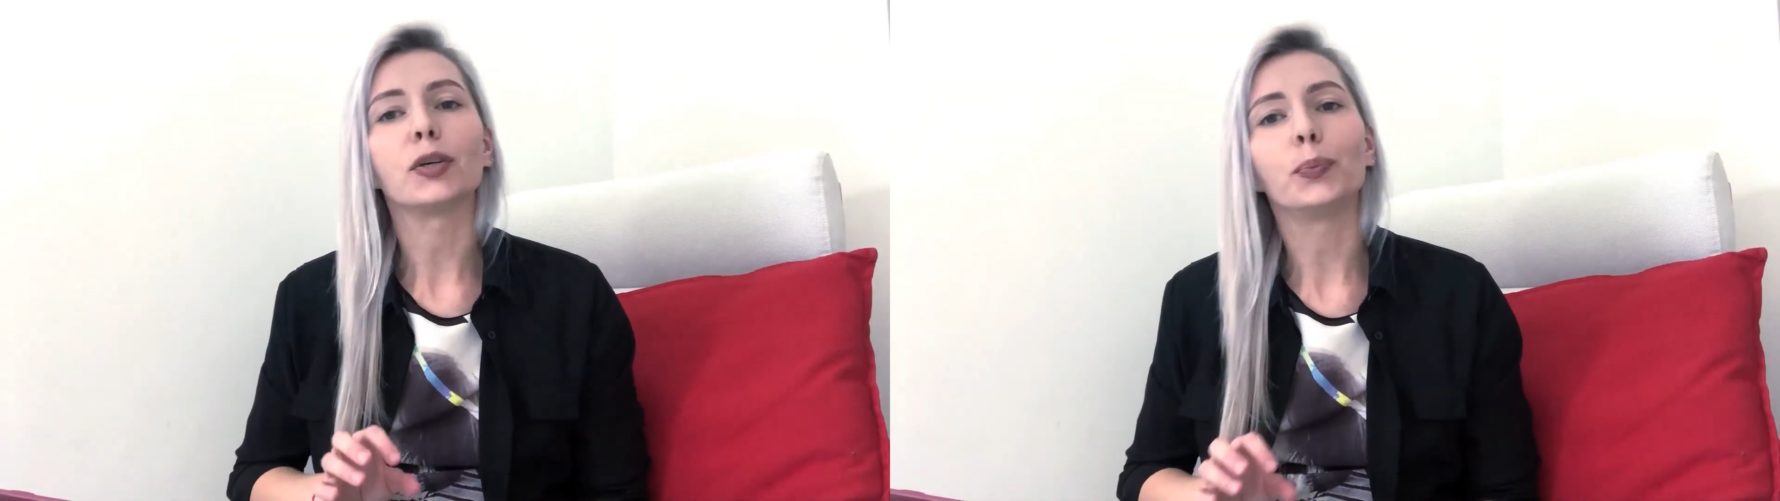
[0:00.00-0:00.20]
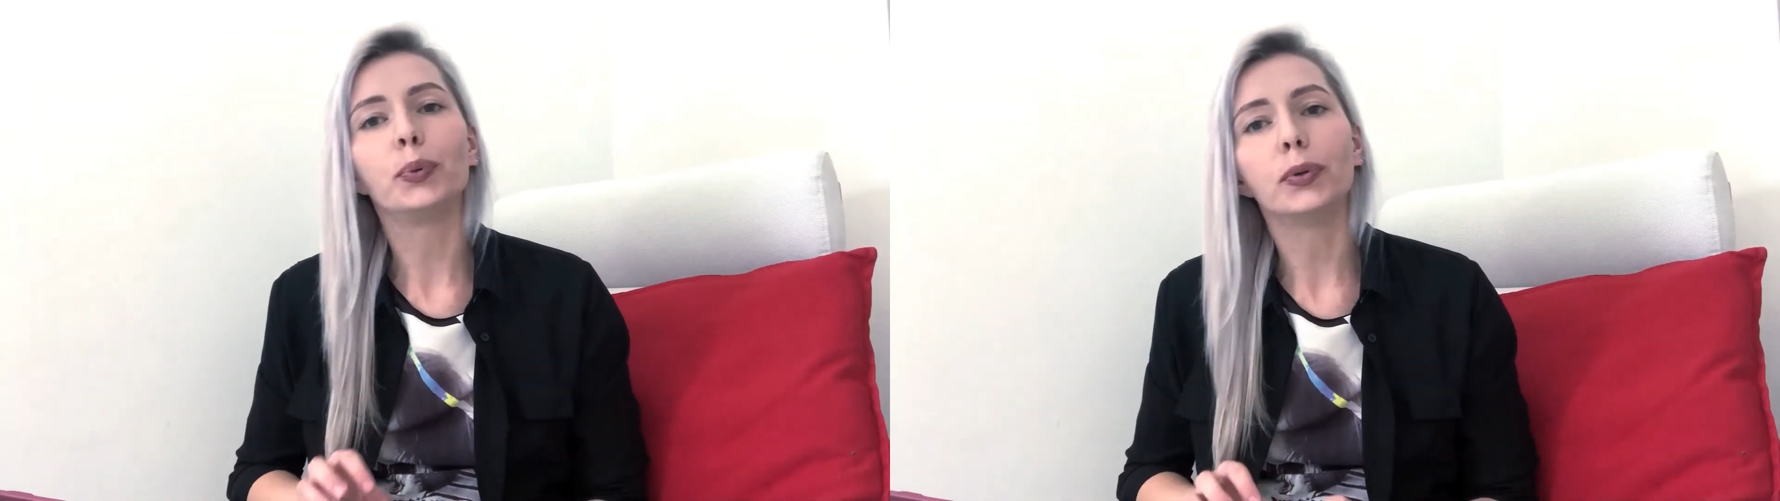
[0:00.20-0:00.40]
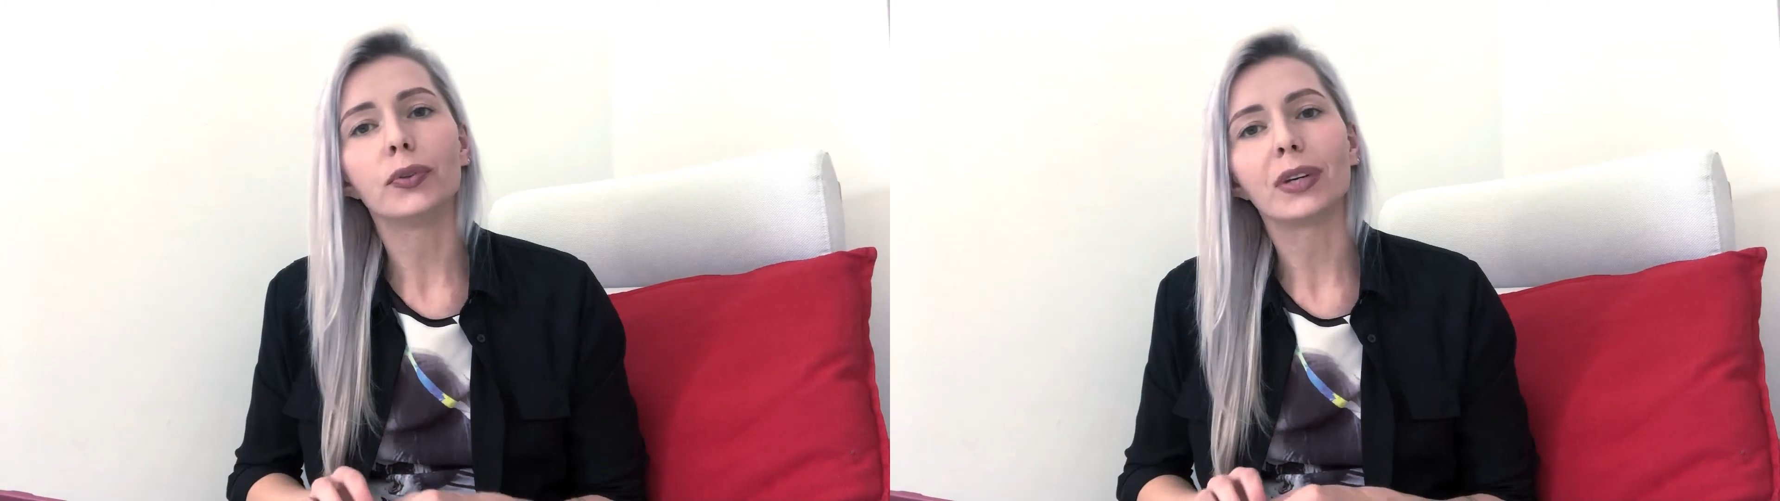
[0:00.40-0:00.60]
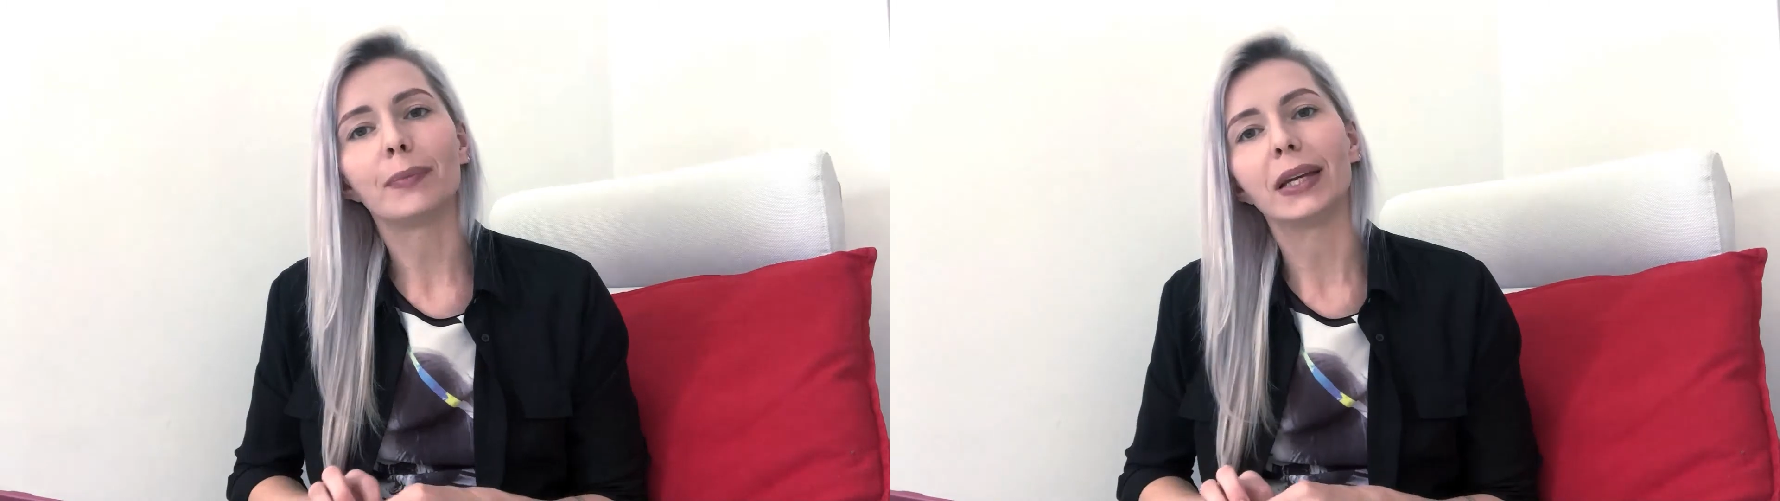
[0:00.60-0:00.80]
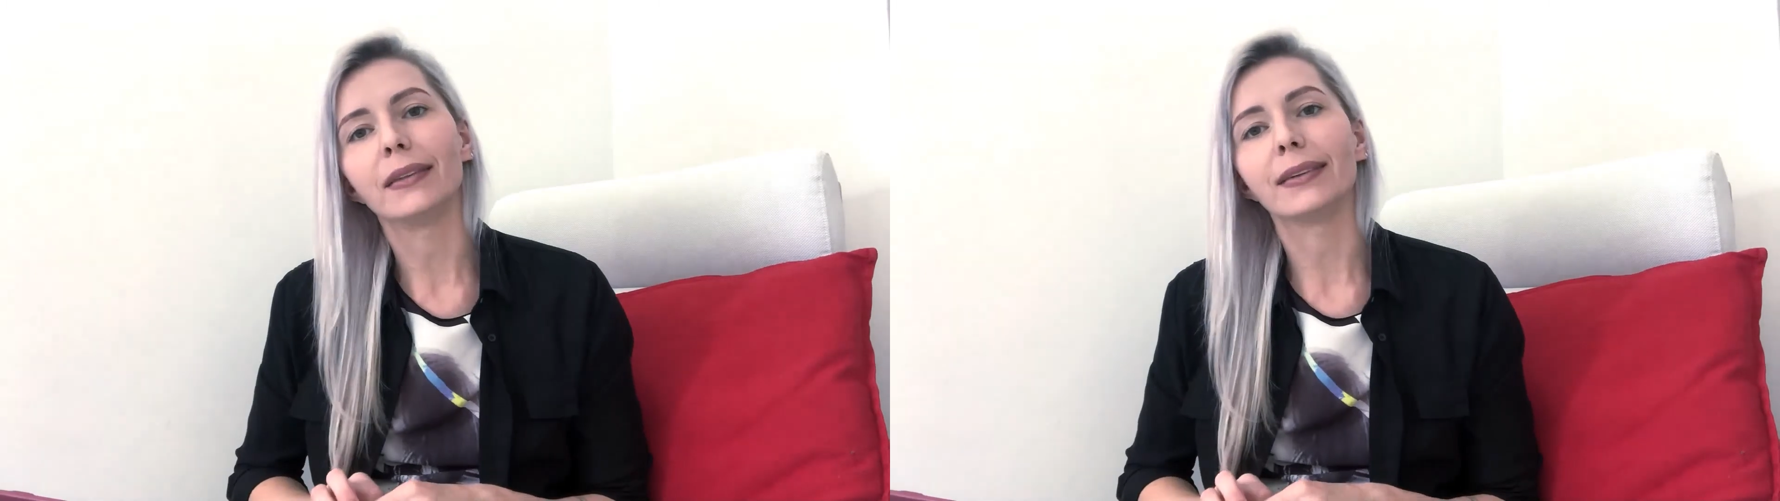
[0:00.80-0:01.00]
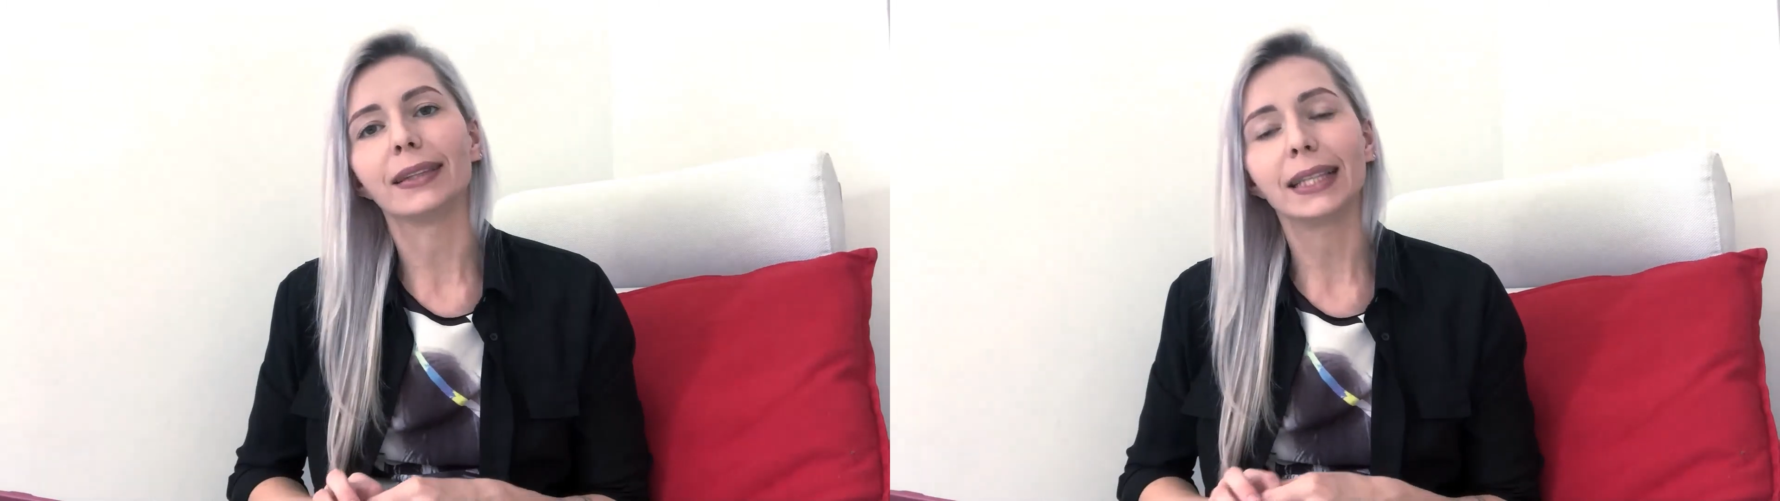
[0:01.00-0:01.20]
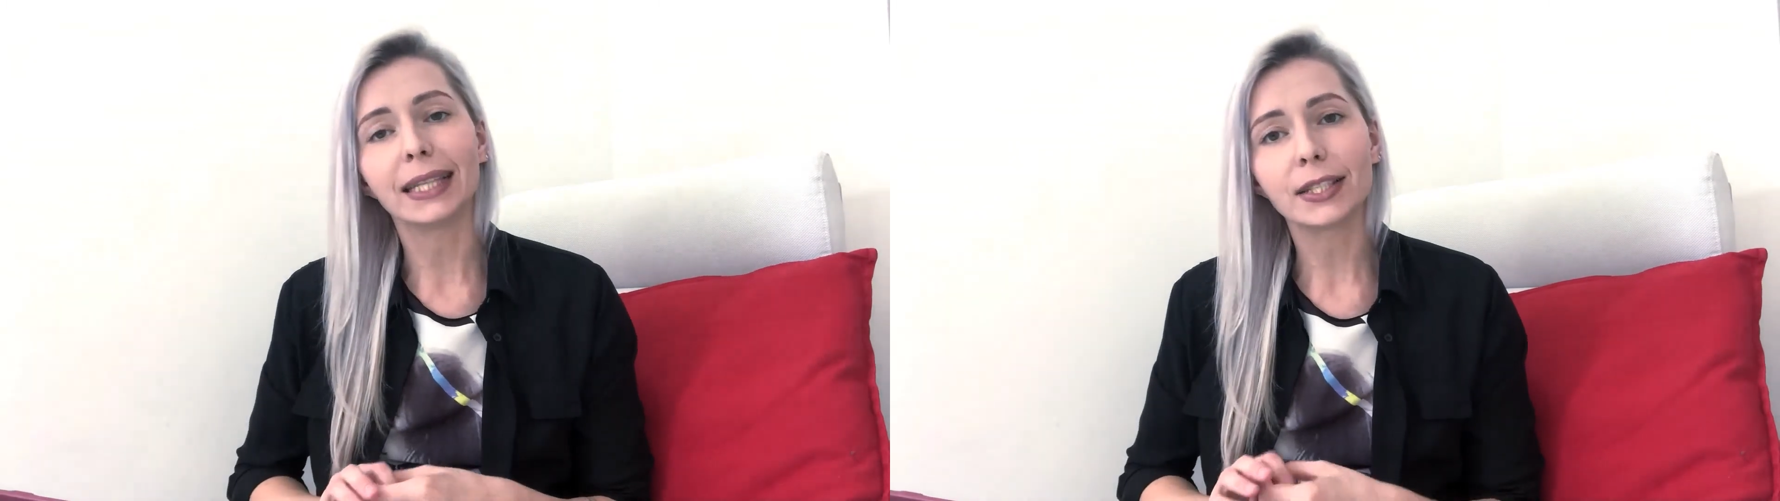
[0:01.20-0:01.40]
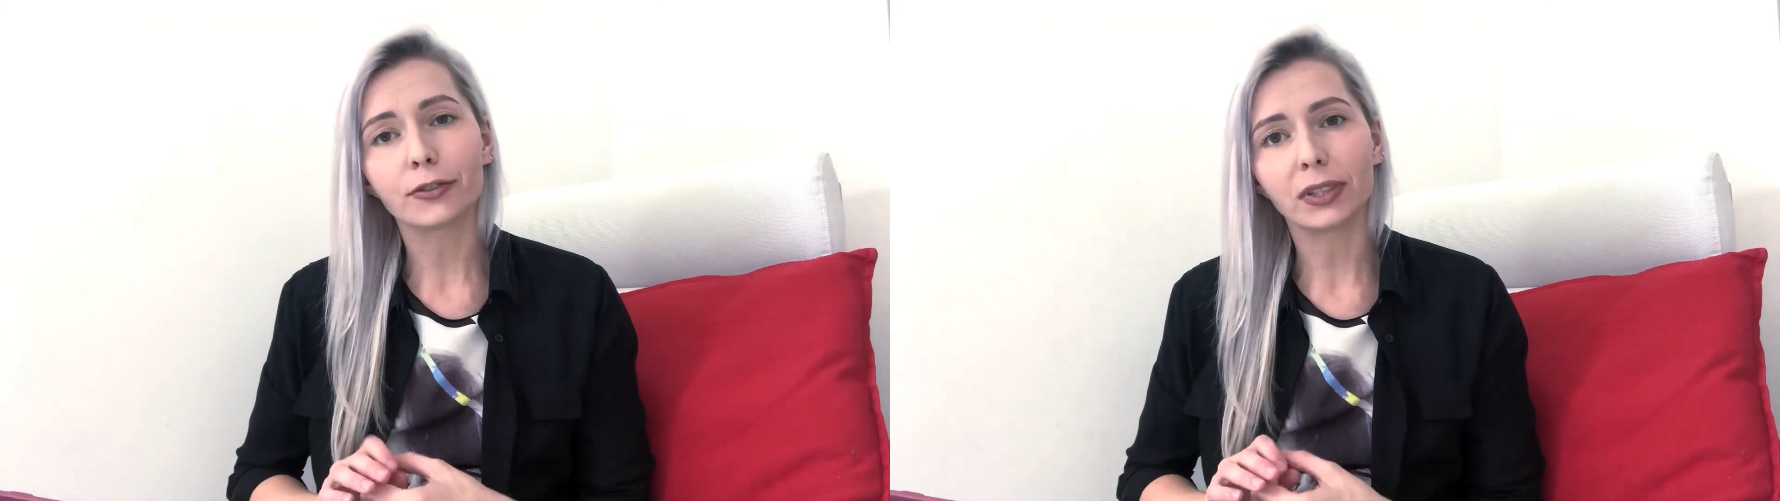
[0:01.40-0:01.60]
put them in the list of